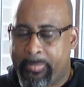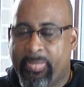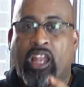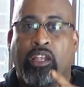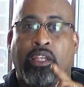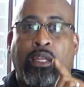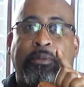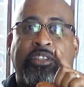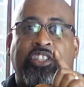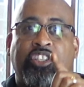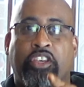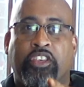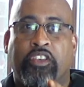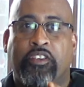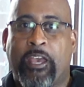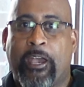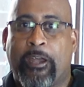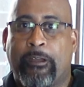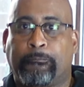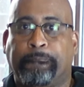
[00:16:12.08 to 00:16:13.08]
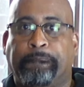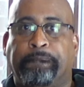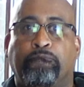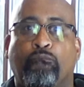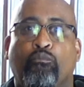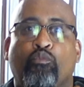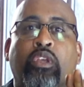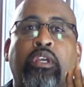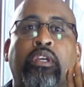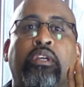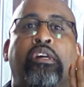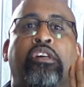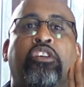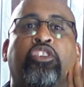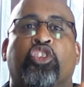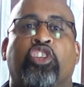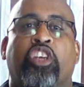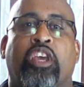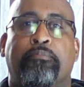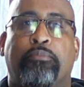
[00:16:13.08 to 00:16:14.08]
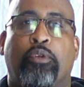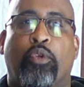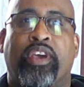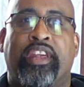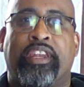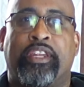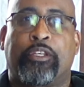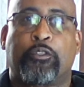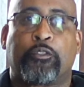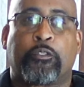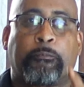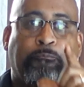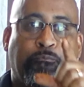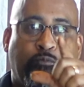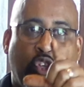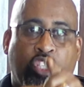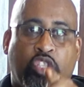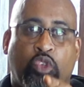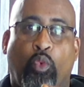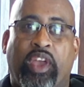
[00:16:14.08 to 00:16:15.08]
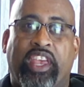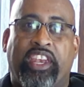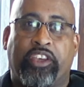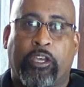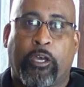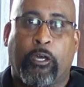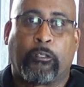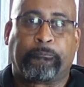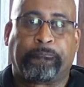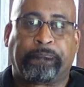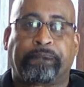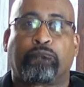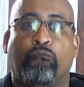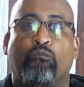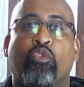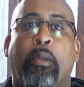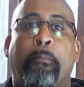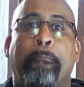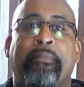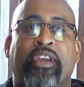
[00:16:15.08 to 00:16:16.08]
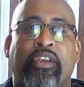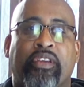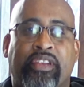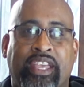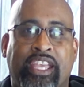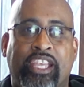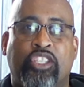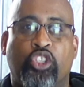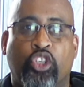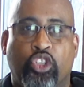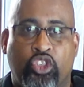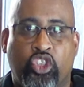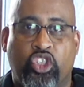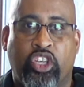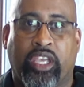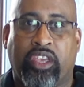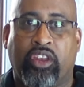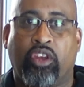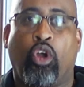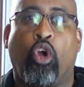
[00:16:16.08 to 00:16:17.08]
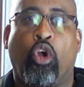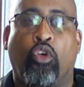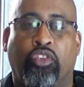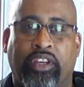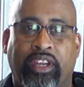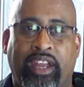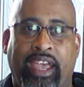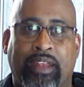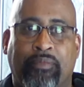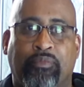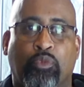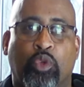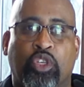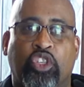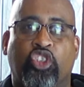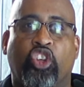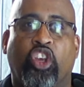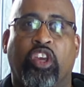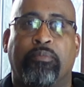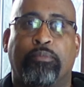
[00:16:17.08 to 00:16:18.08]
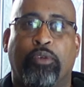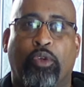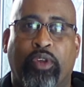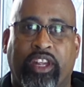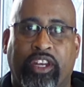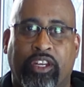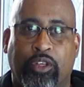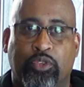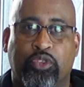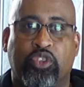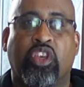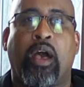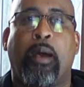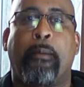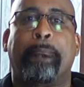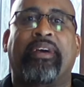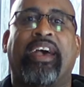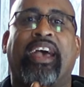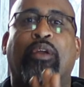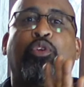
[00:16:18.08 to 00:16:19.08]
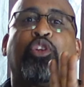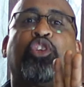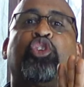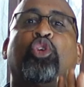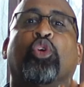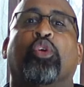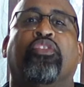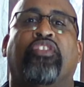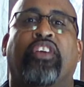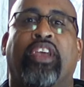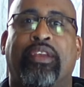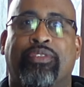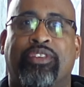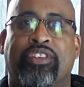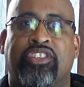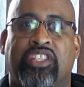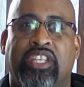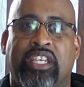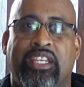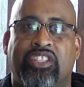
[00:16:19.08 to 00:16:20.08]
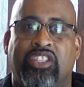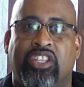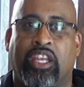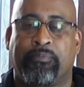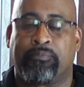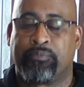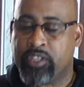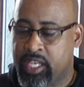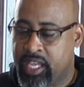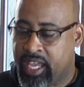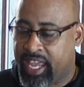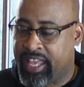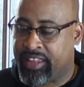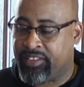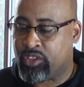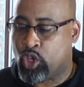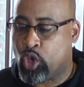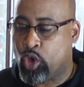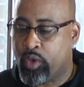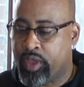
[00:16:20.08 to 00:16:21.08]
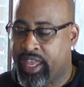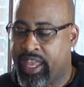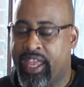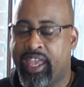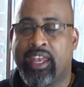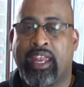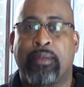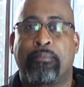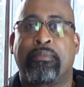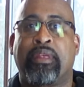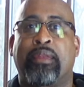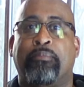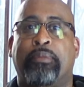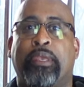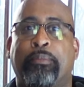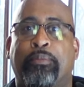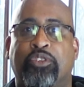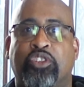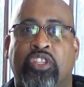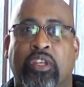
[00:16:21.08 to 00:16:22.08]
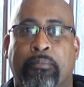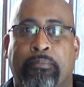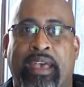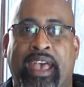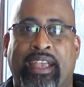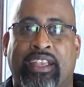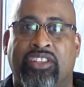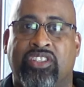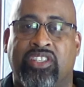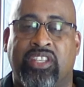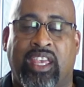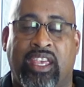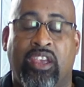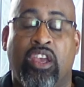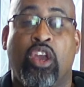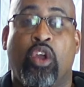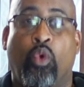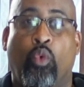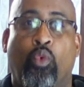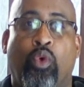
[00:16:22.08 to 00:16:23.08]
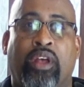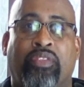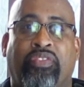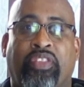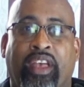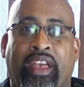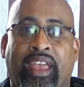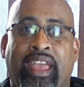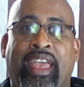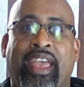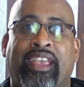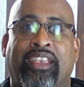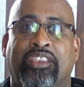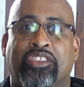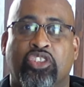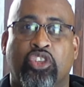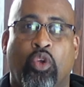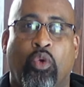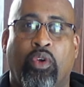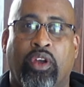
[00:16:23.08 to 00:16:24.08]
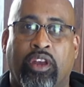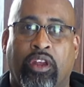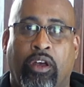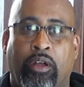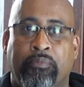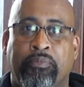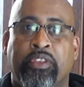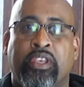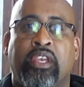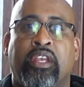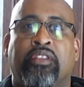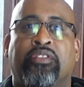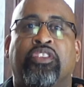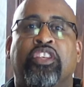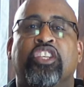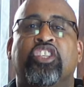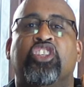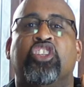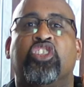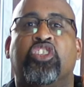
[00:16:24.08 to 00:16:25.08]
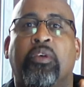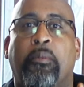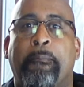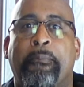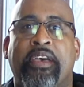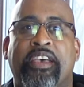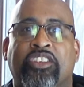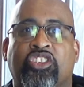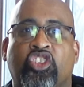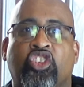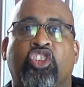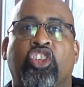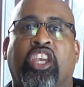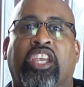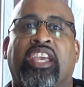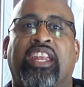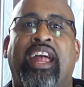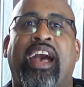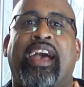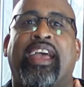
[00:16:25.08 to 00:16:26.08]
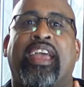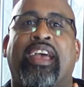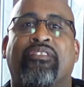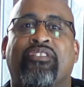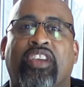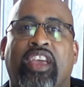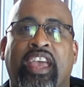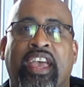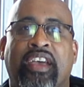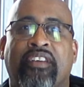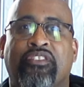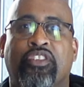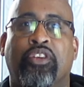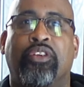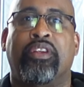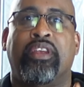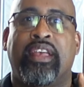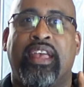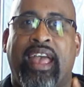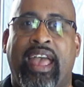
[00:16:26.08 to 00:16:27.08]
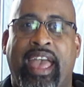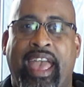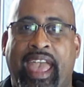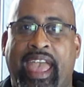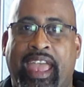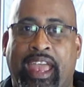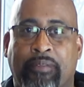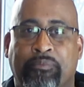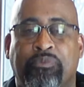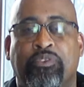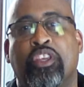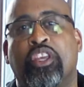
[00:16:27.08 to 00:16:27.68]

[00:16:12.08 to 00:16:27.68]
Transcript: Let me tell you now, Chef Merito's is the way to go. Marinate your chicken overnight with Chef Merito's. Come back with your favorite seasoning and go ahead and let people sit back and say, what the heck is going on? This is the best chicken I have ever had.